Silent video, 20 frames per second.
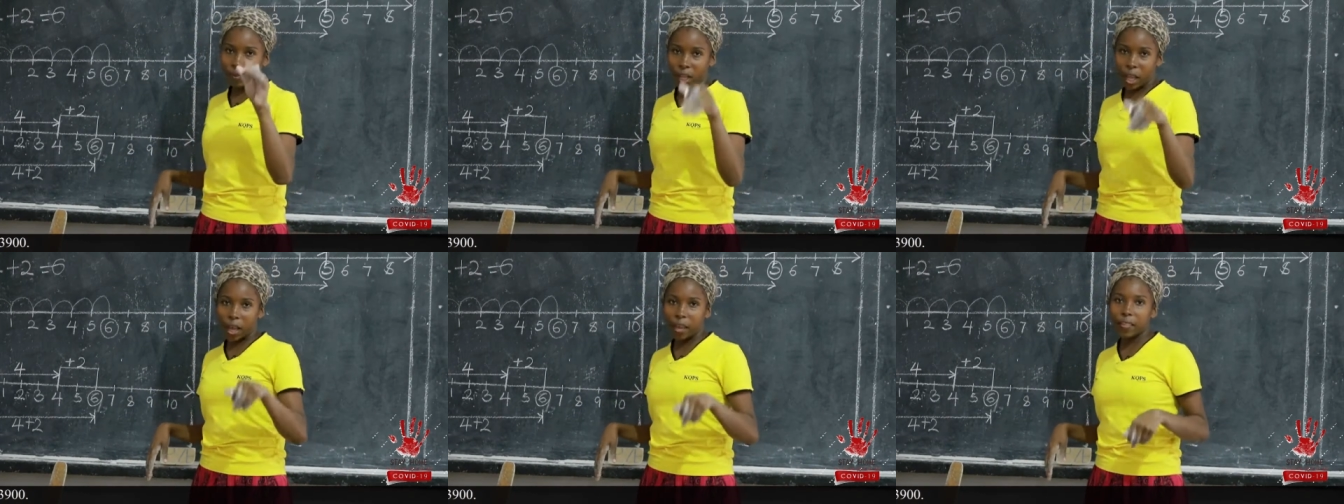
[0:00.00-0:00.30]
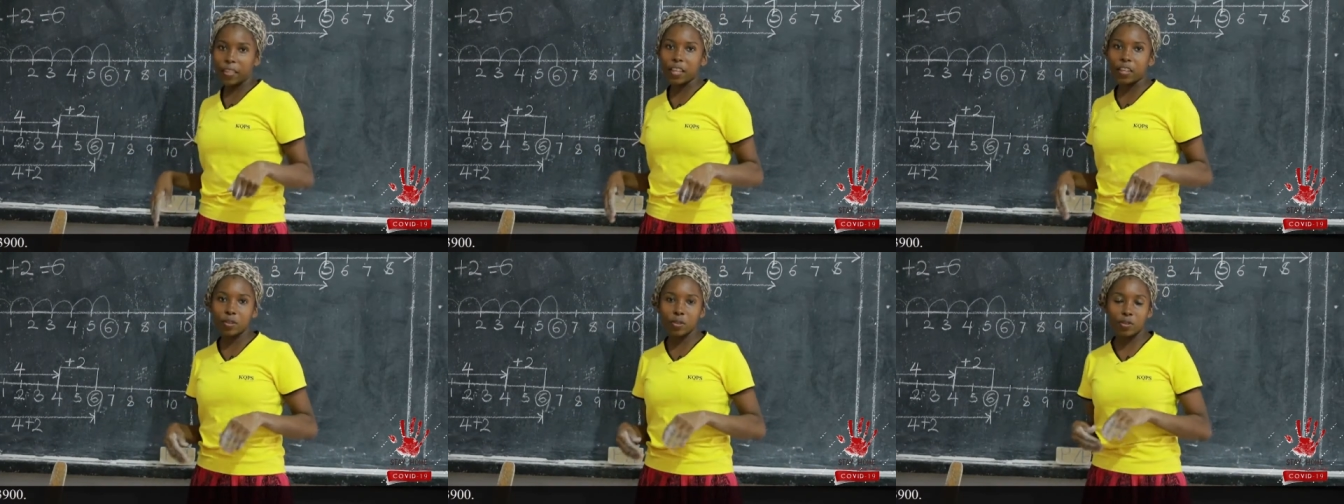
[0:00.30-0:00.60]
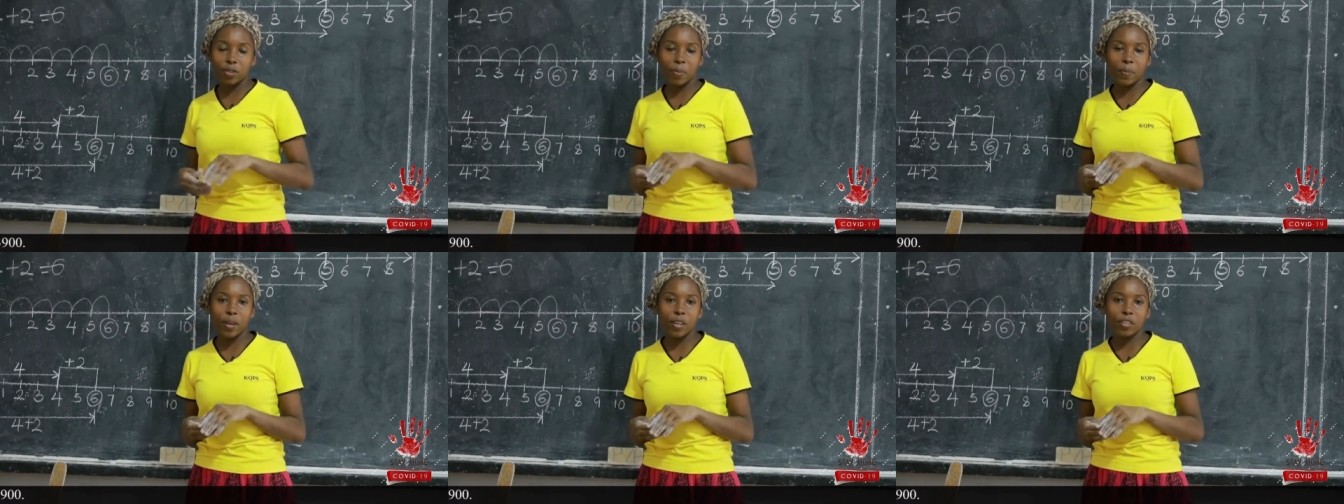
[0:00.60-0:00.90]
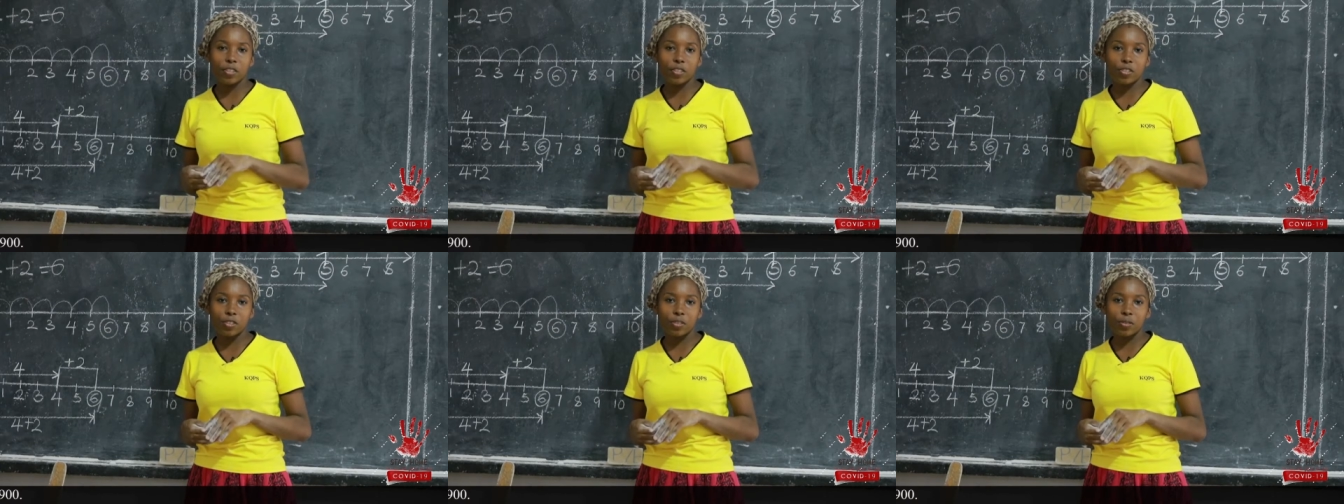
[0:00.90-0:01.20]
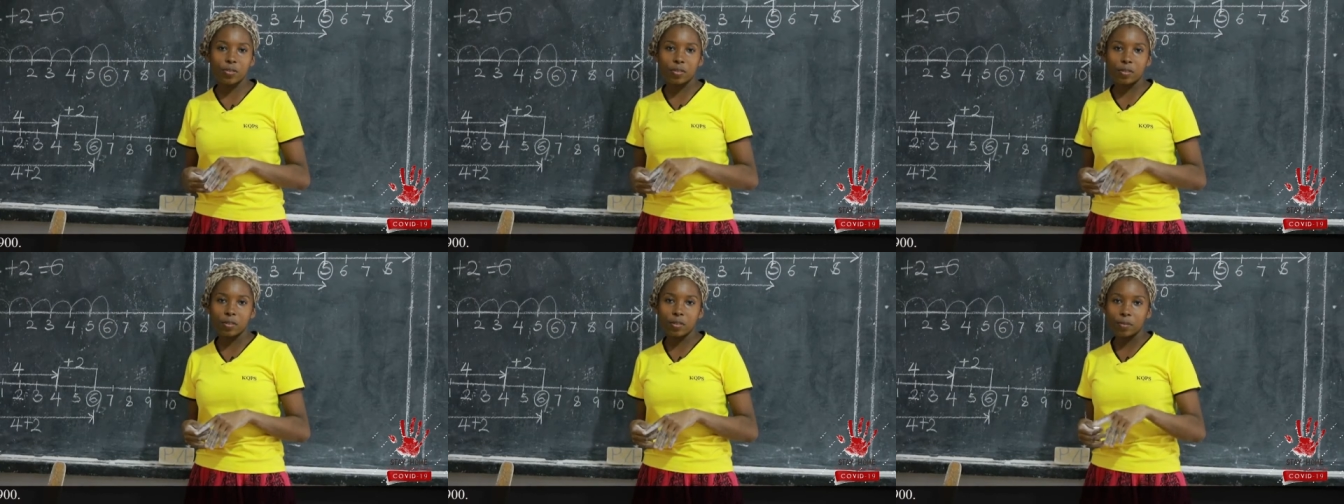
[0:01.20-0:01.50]
I thank you so much.
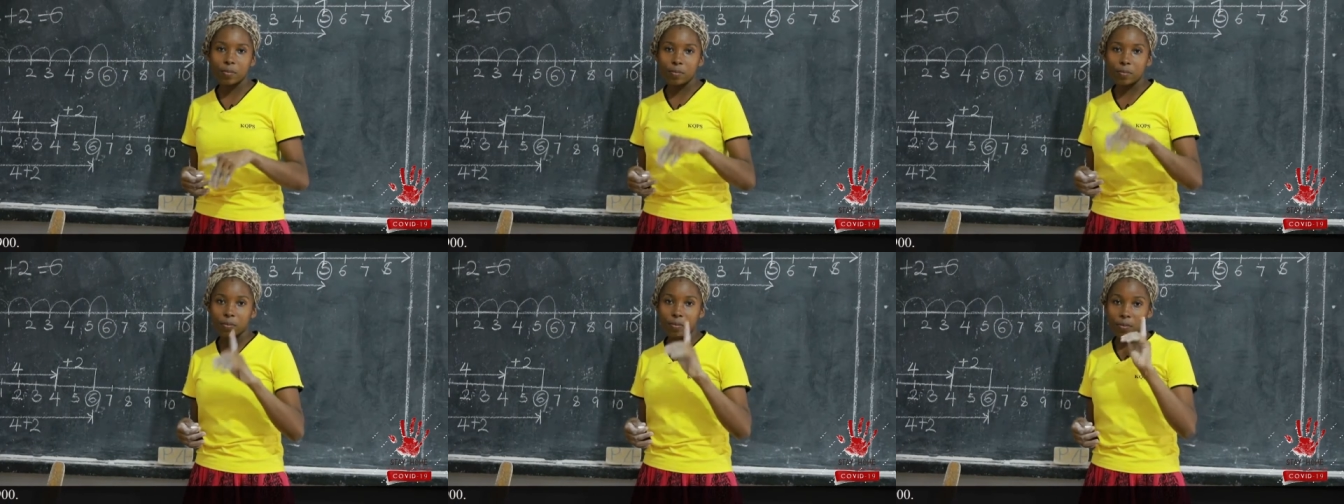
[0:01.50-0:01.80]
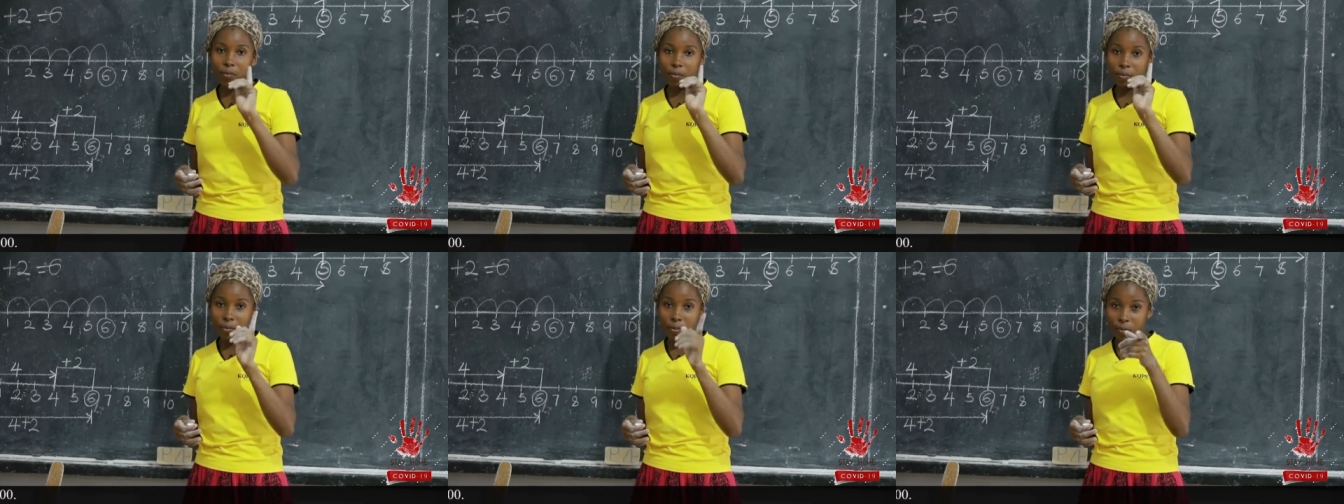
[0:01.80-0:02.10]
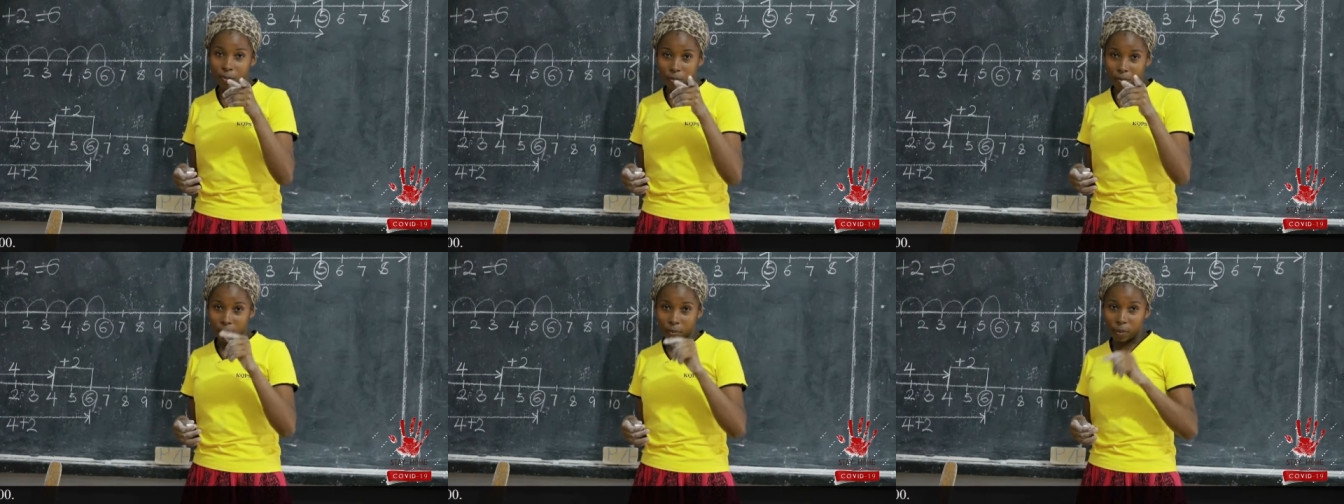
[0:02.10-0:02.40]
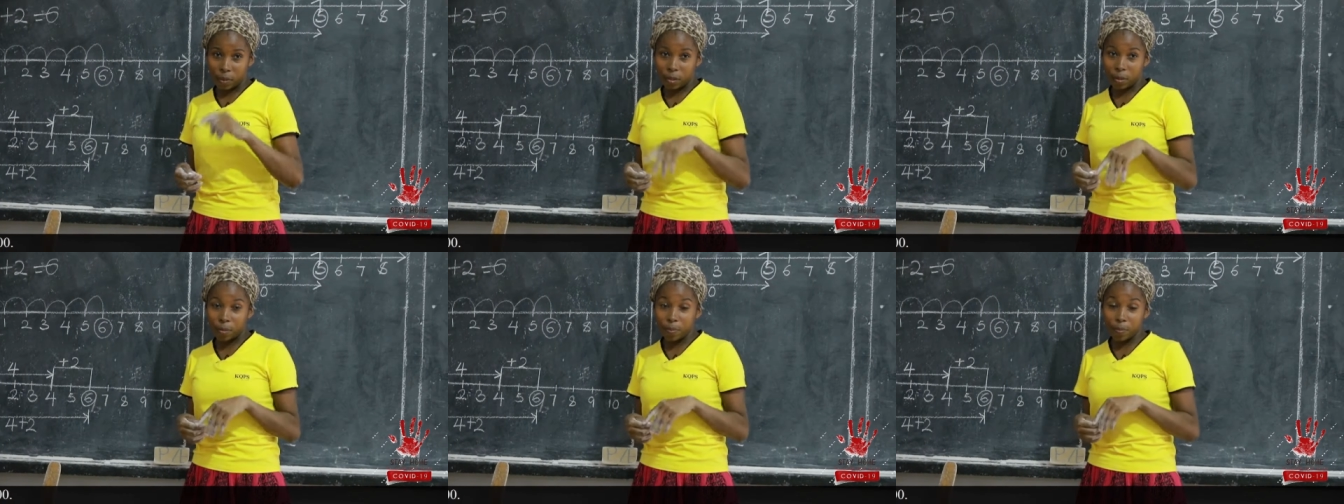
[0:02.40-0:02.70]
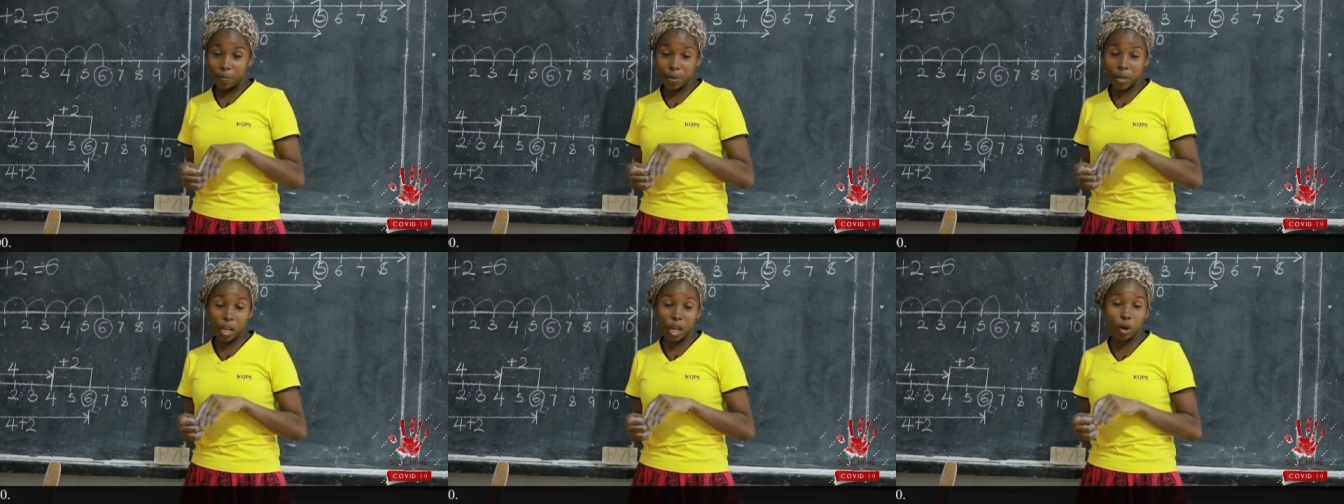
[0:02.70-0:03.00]

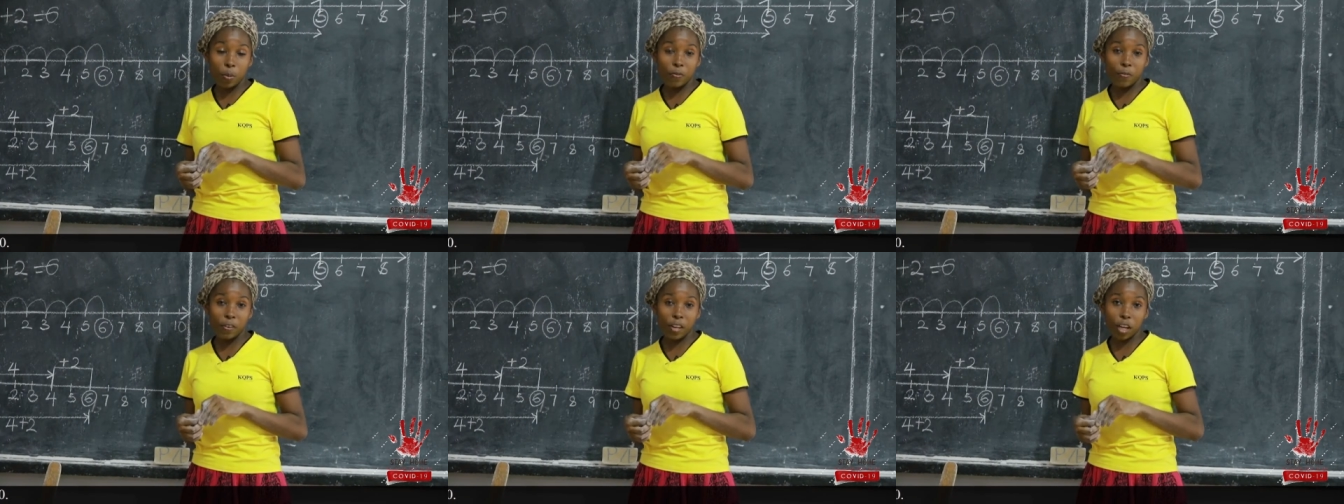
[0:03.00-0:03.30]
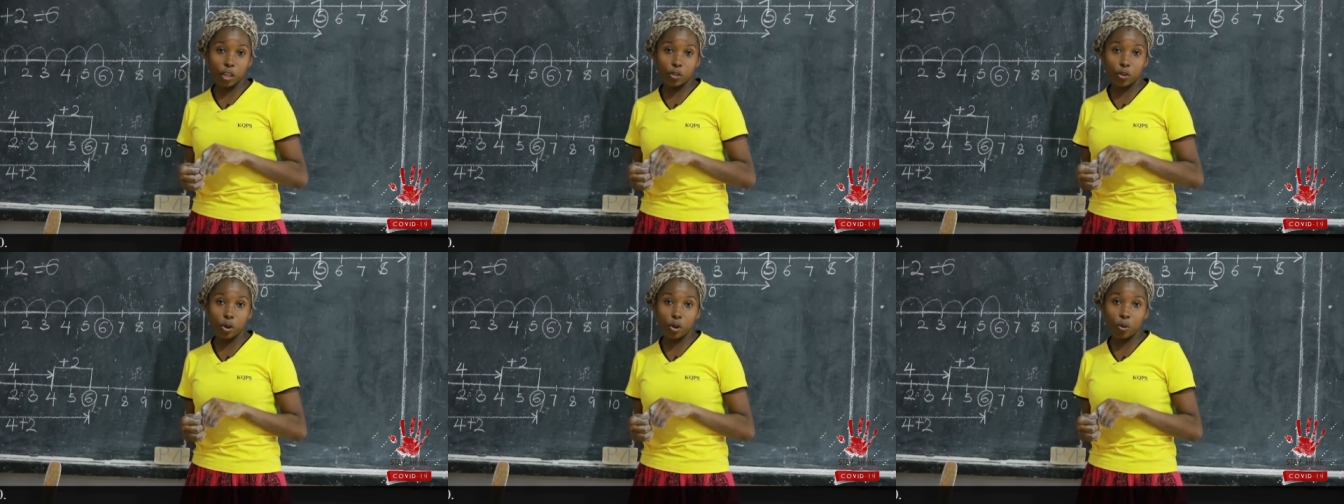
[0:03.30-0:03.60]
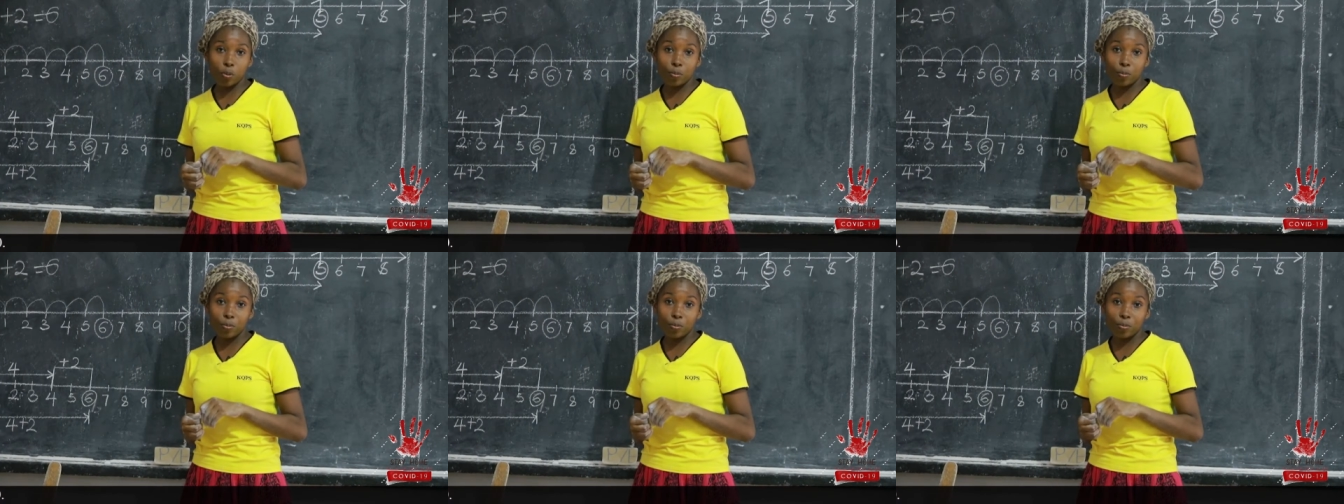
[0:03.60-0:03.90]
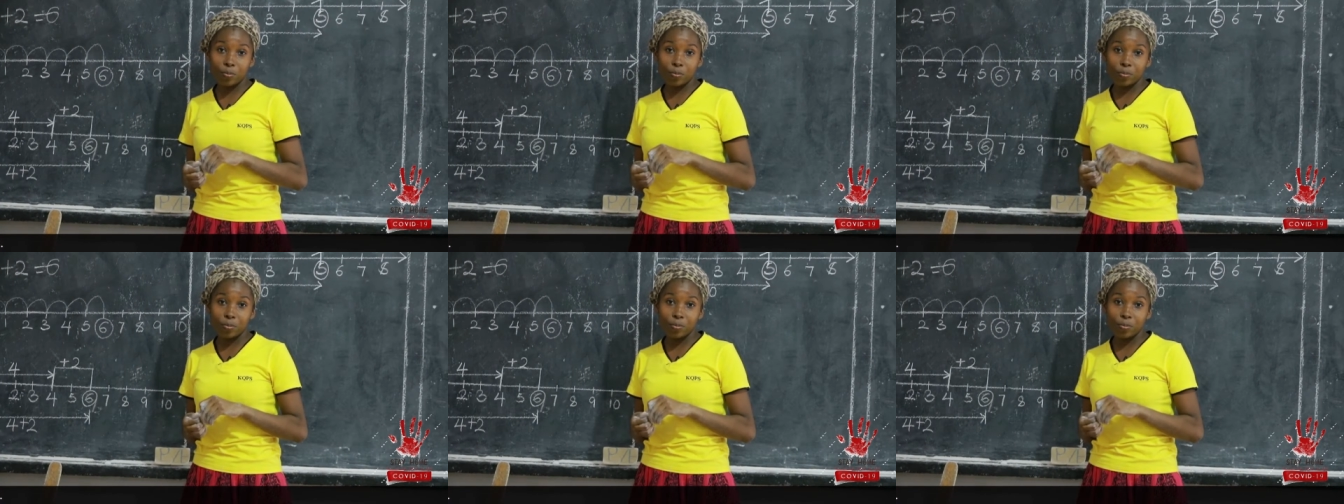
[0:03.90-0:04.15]
Be helpful at home.